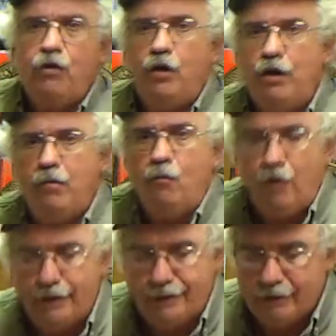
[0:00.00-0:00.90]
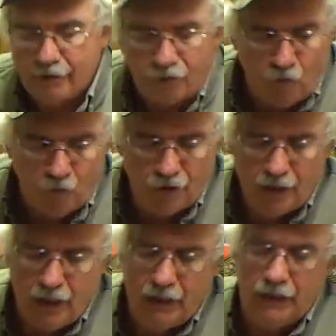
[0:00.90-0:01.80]
your hip width is a
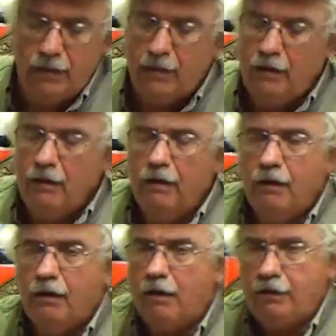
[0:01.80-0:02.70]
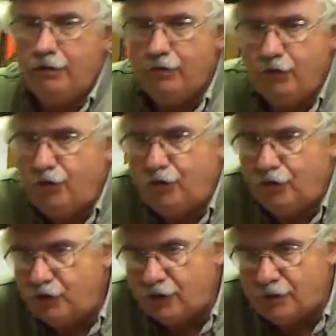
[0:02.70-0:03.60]
14, you should
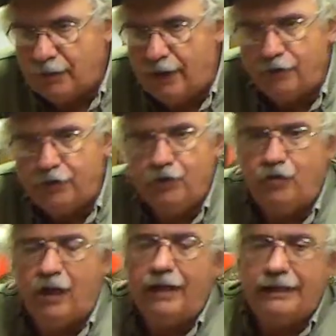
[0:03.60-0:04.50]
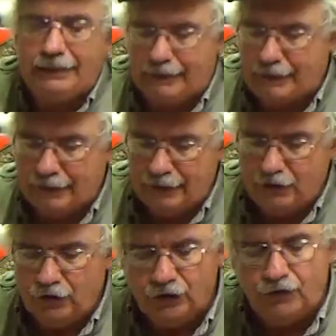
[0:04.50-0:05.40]
just about use an 18,
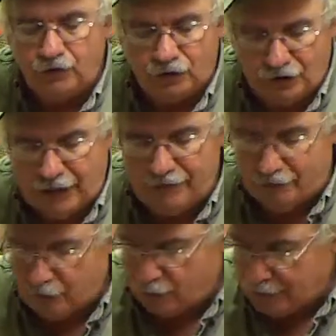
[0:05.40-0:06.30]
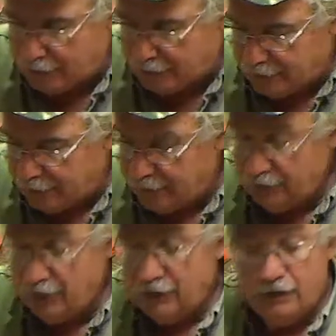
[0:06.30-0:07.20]
just for safety reasons.
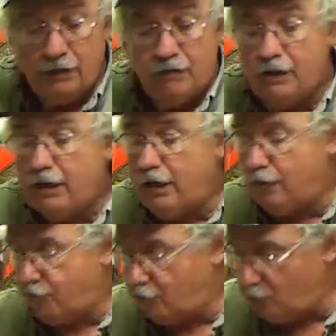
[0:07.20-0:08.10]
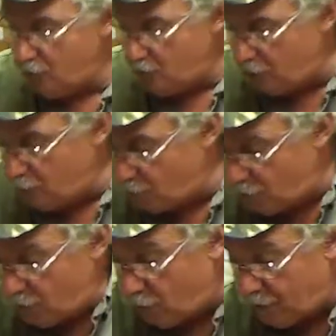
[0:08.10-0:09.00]
They have screw-on
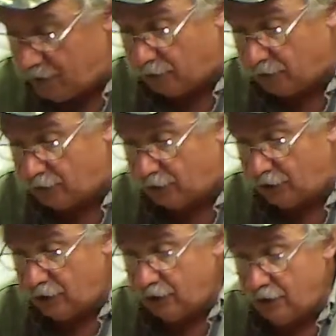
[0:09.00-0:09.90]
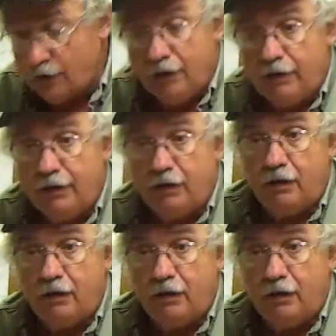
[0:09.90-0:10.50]
rear wheels. We